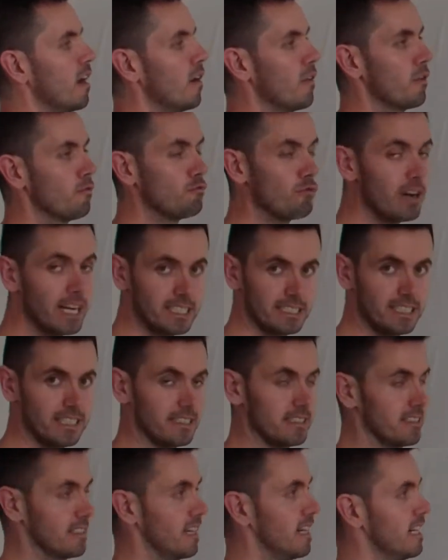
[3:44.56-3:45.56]
On the right
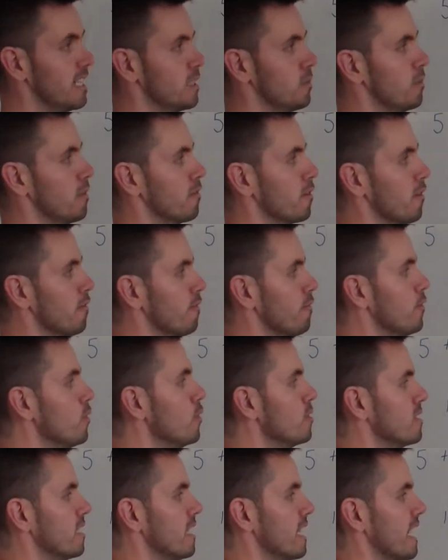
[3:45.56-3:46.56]
hand side, we've got
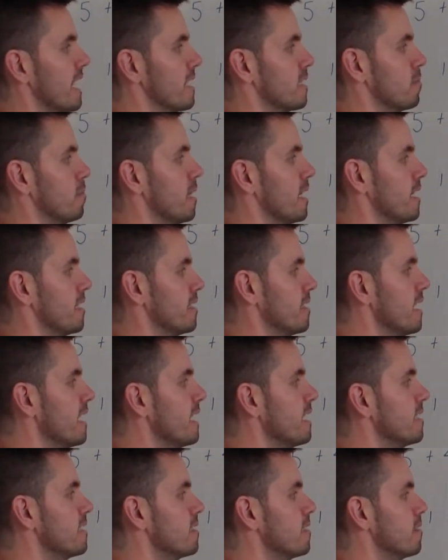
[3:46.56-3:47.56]
14x minus
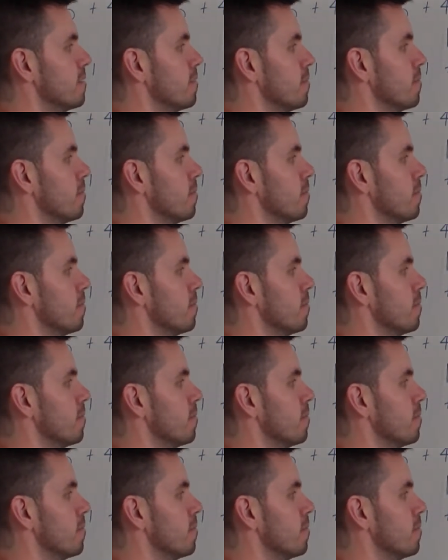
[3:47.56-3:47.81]
8